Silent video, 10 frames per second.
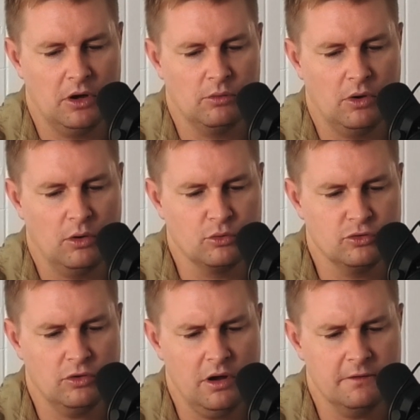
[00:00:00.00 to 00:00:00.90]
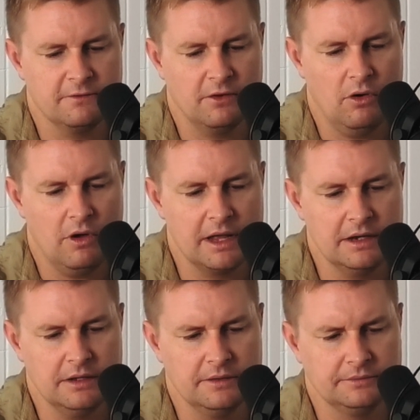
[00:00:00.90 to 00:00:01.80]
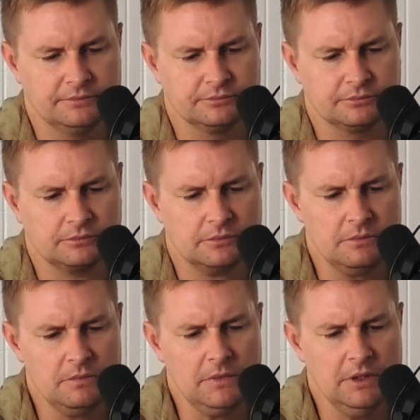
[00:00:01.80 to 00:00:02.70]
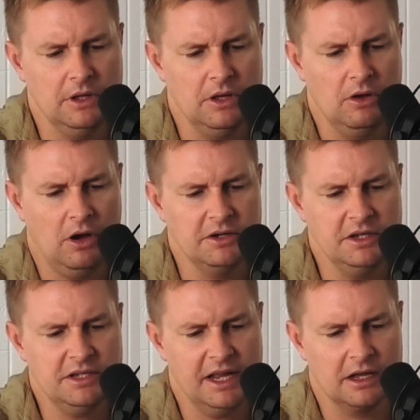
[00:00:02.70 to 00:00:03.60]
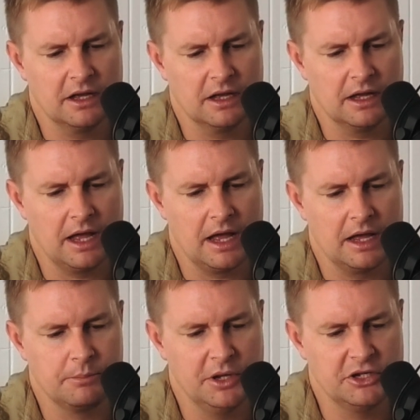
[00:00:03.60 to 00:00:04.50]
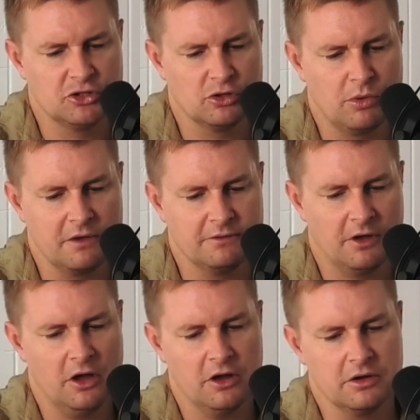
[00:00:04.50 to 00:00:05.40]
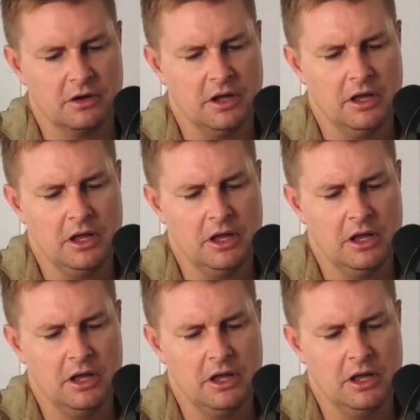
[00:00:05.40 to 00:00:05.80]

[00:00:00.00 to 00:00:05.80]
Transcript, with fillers: I'll, I'll try to find. I did take a, a picture on my phone. A